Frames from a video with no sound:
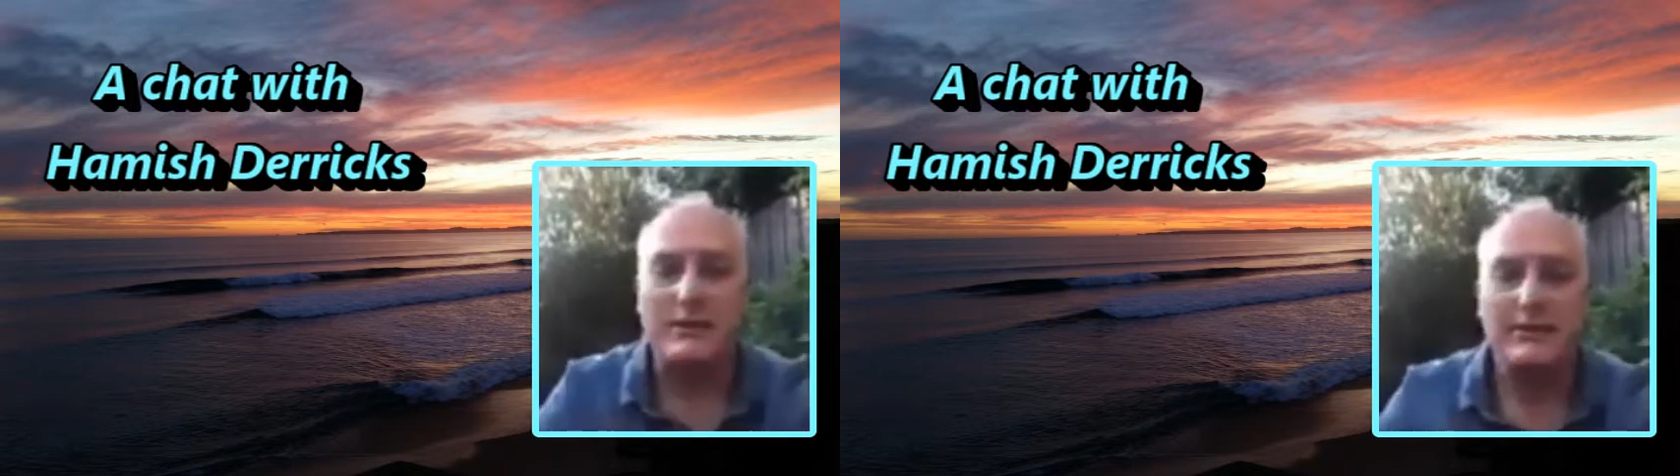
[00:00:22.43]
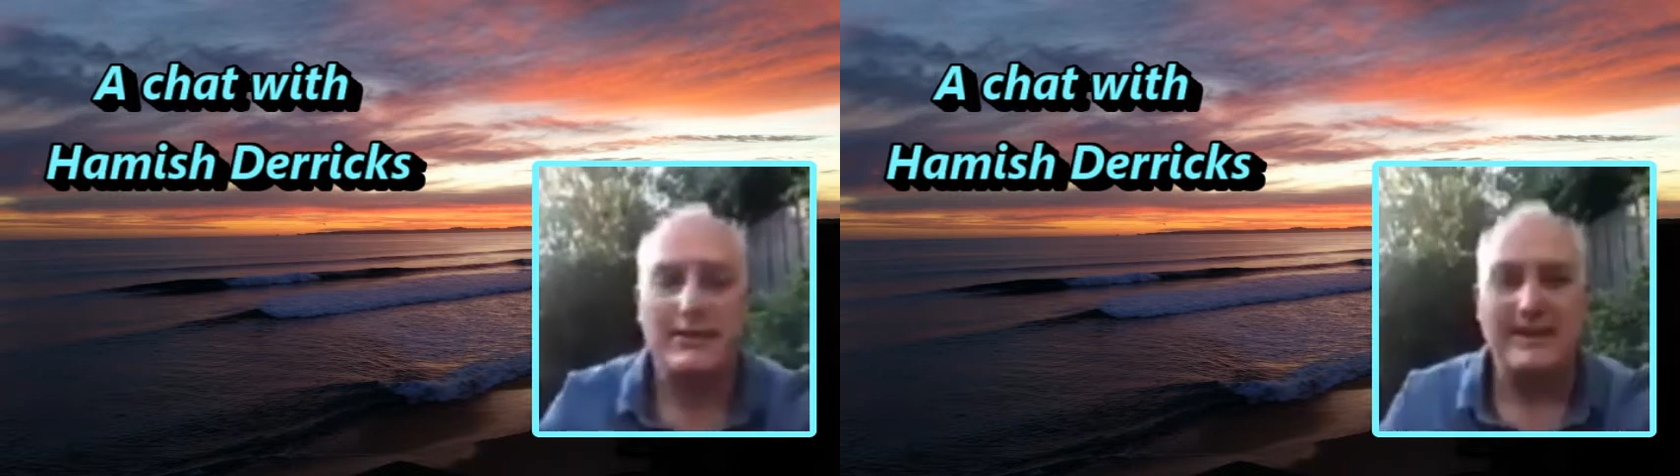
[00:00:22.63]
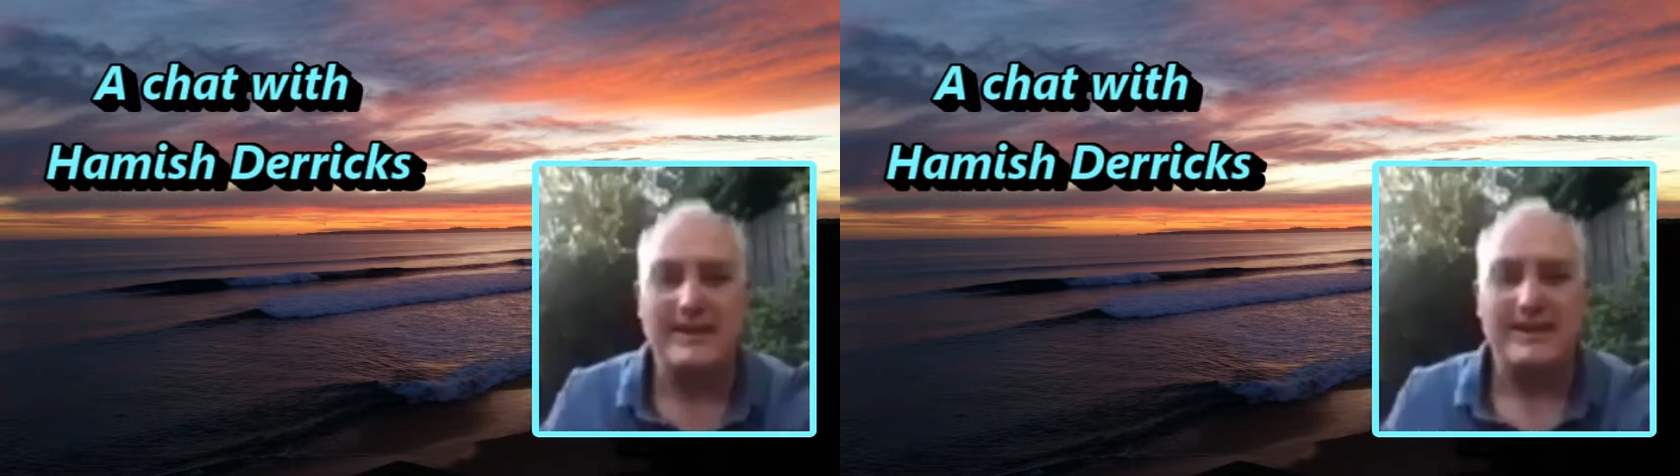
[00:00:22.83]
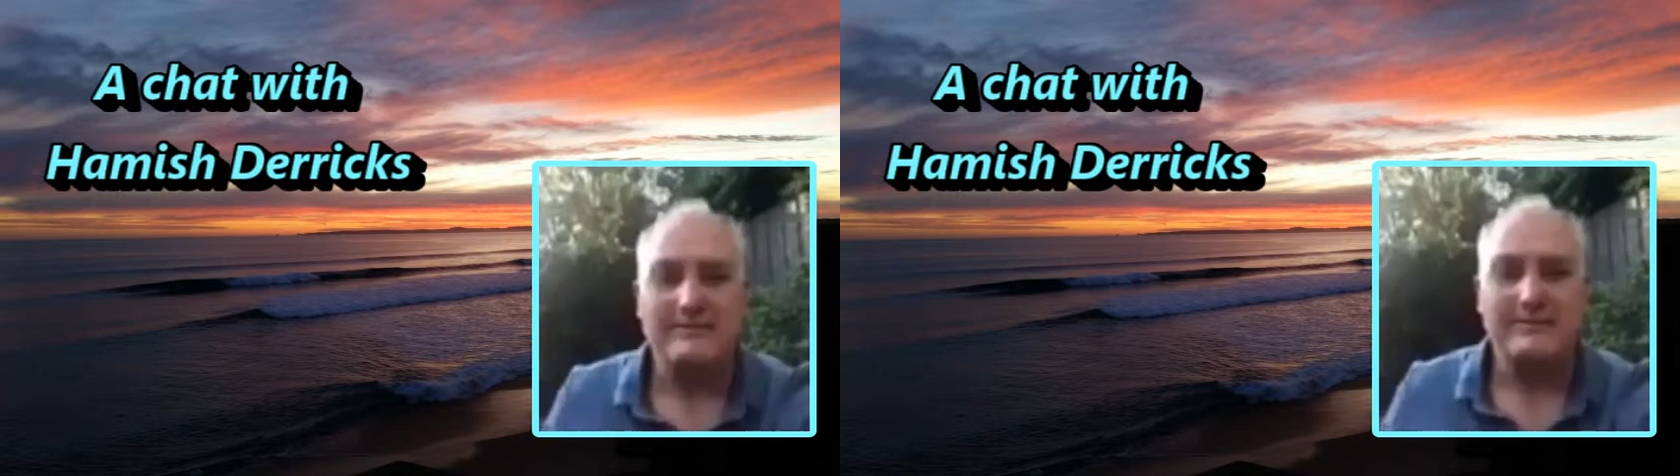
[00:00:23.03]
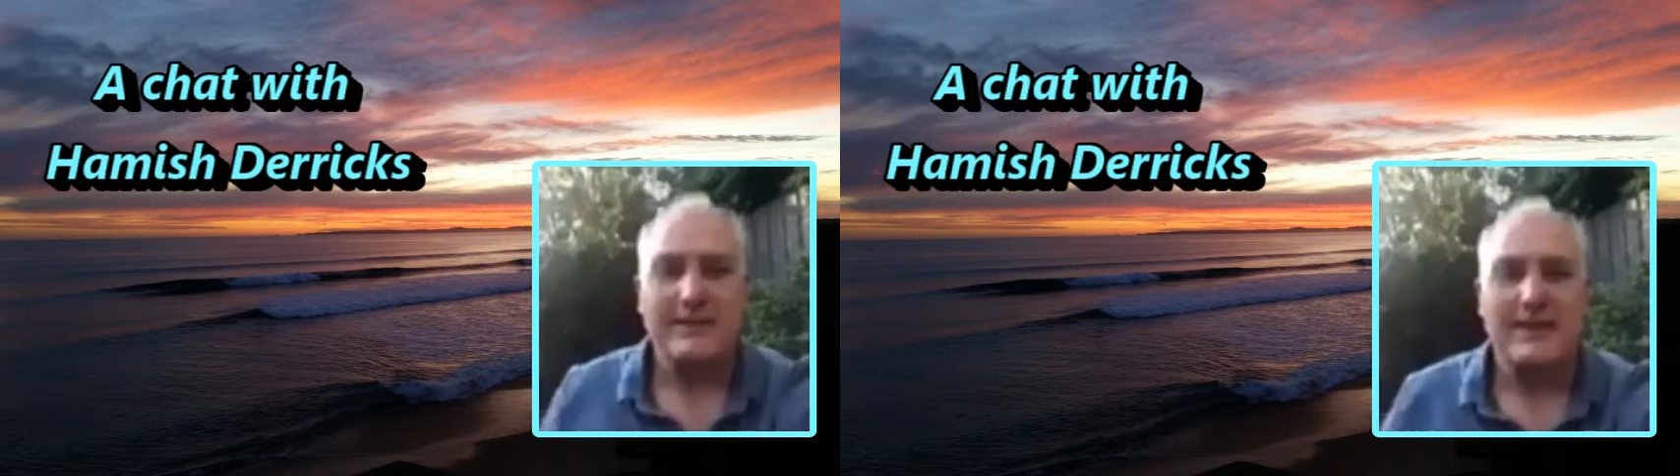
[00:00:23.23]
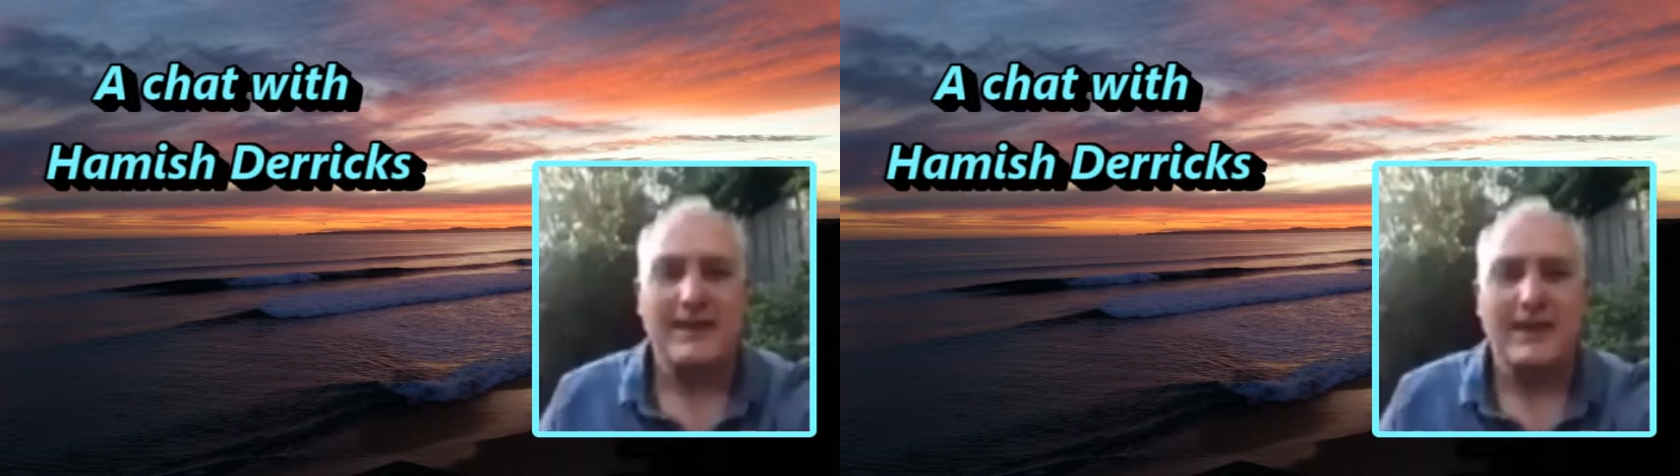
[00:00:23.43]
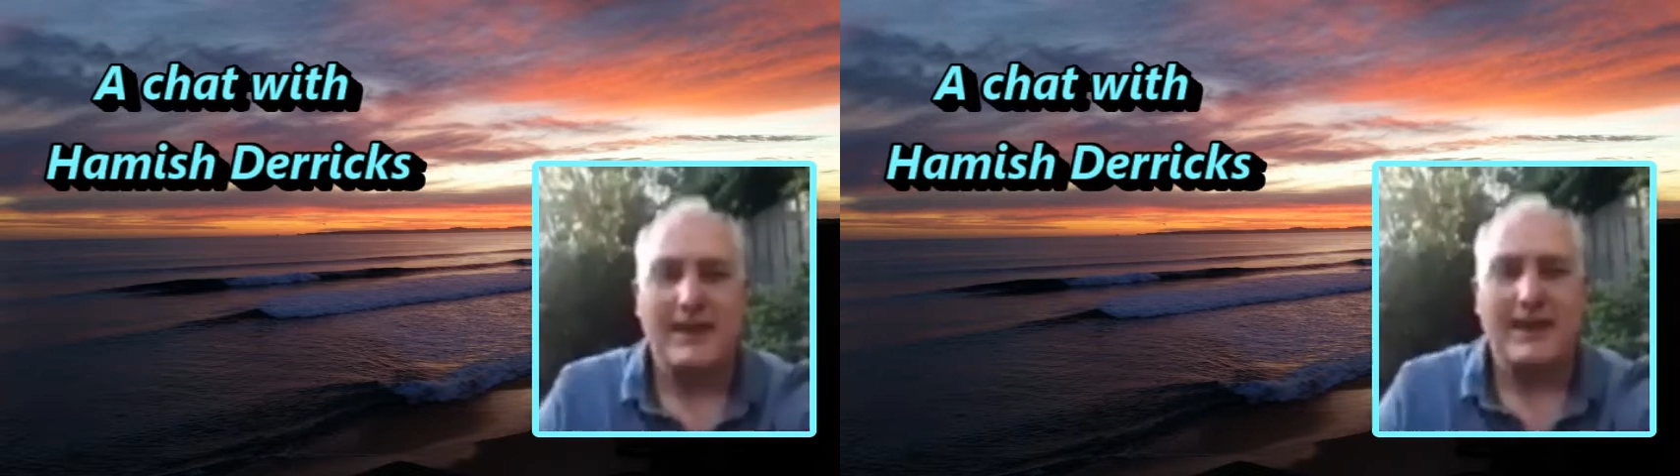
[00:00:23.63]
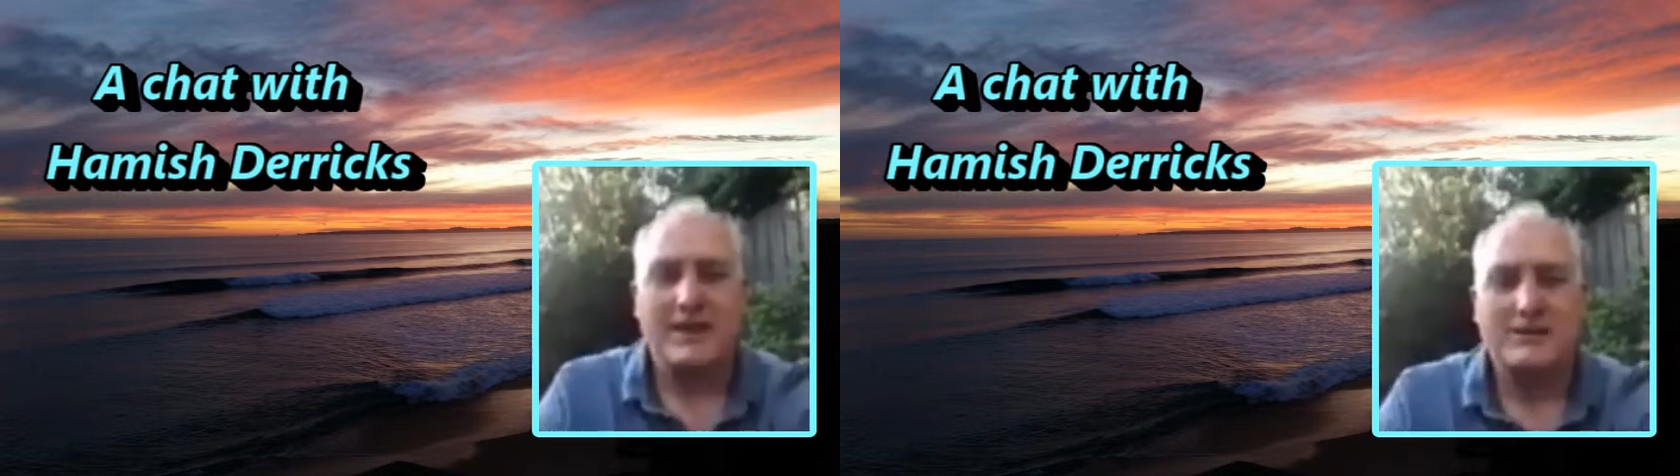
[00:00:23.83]
one off.
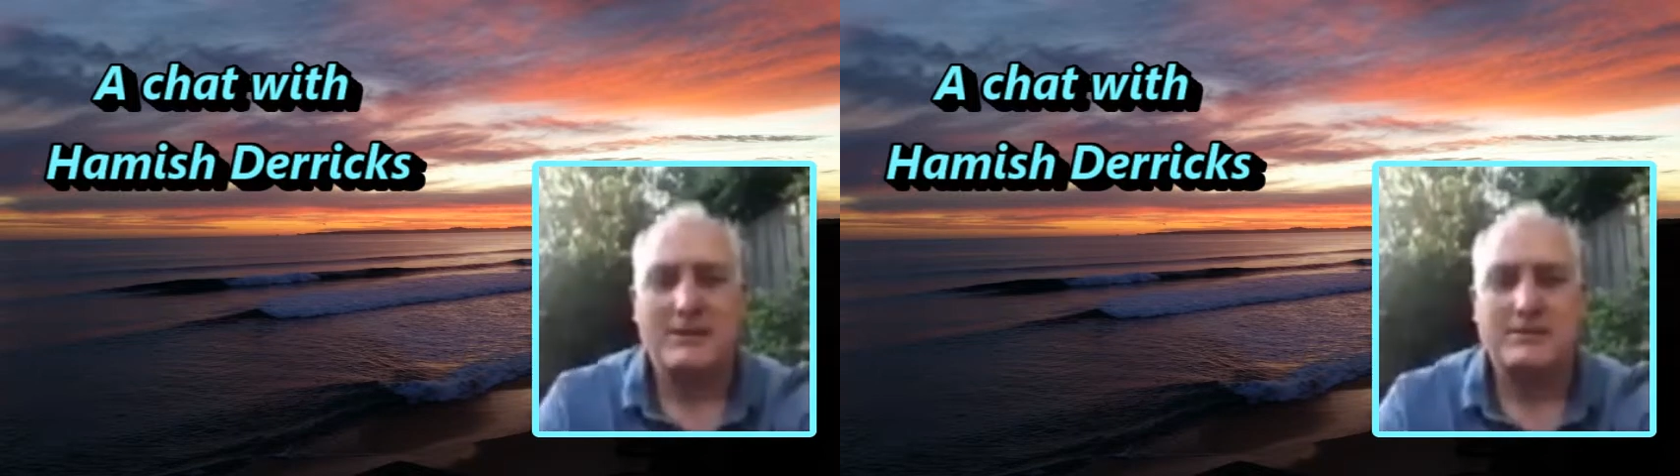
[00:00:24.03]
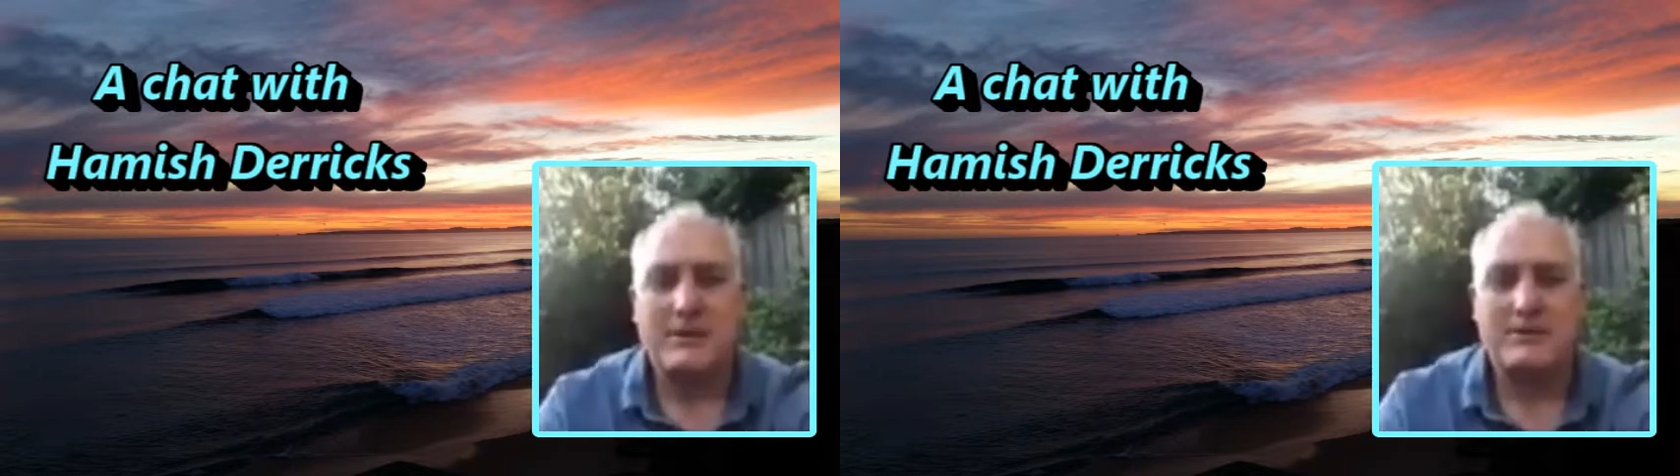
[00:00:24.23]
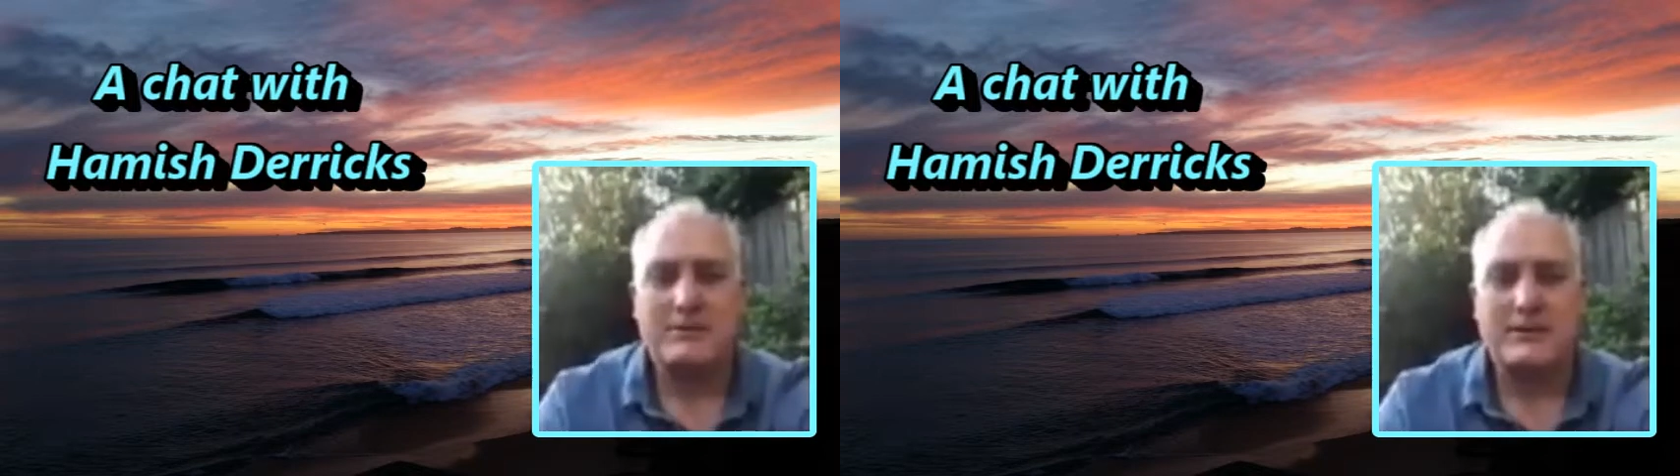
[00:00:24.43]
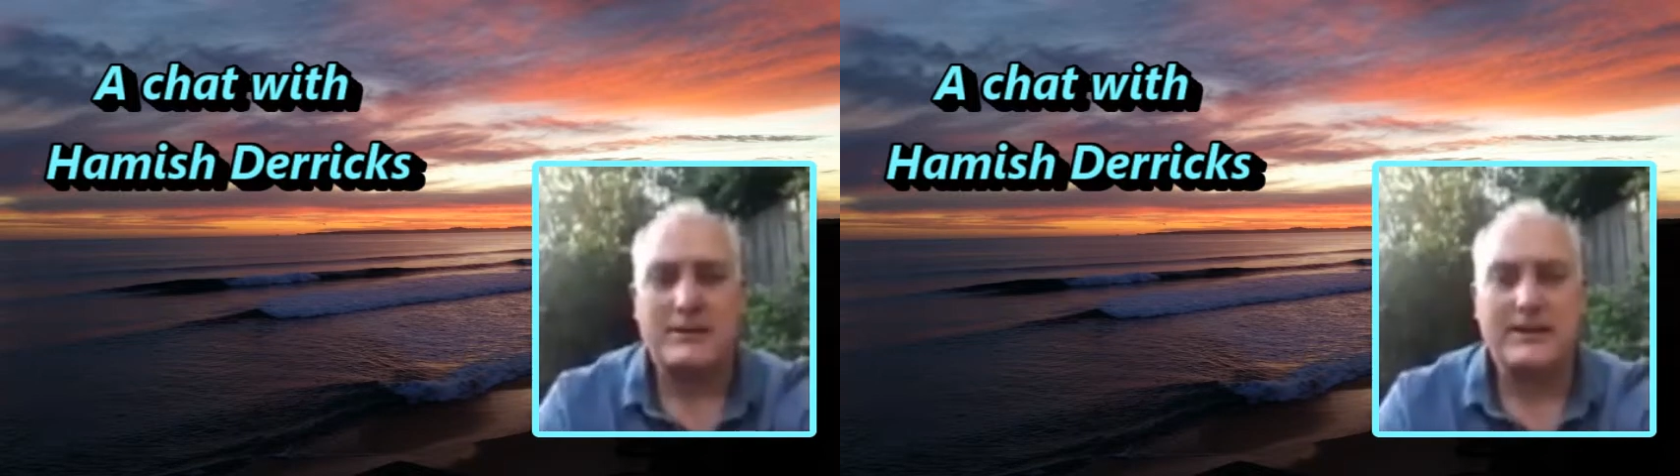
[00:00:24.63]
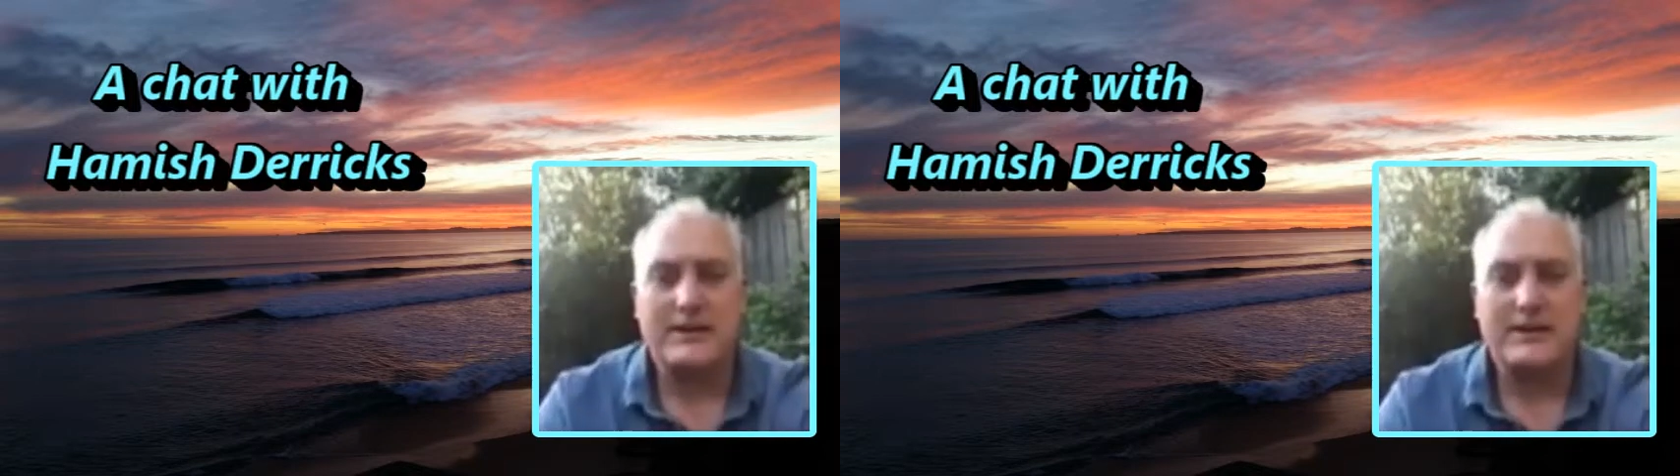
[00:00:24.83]
It's great to be able to